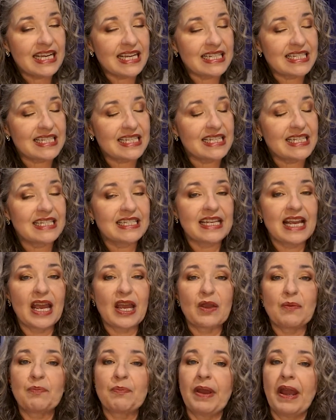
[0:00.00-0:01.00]
Is this
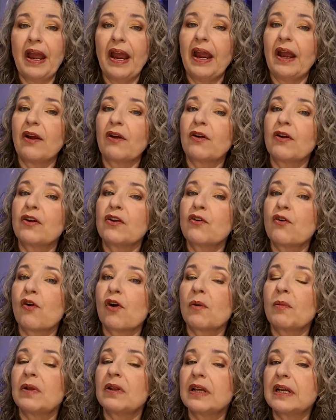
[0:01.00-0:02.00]
a
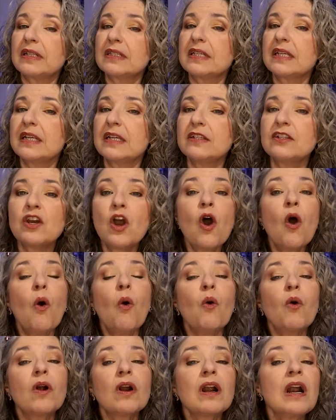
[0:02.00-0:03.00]
paranormal incident
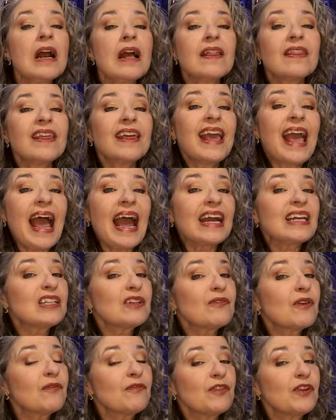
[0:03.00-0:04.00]
or the
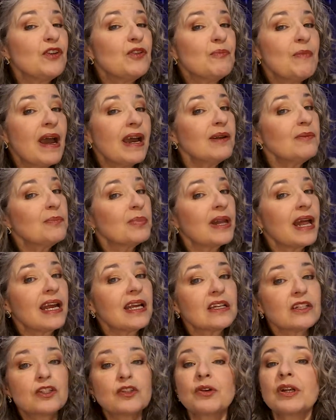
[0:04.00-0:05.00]
act of a few men
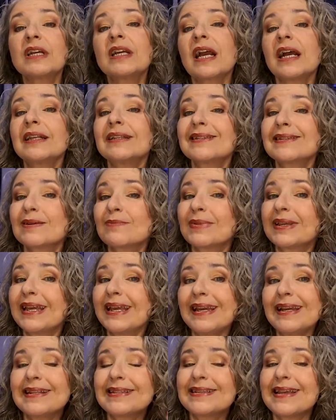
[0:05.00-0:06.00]
playing a trick on some
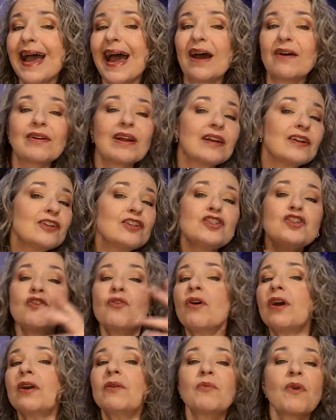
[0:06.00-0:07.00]
kids out on a
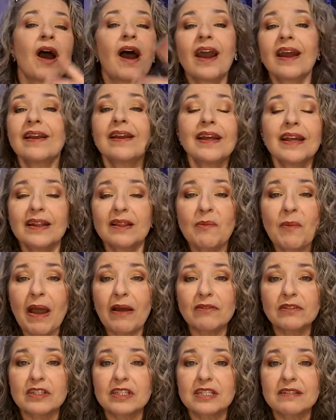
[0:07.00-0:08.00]
joyride in the
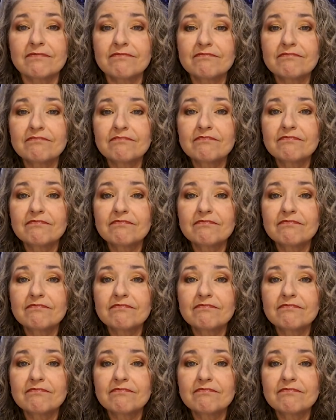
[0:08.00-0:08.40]
mountains?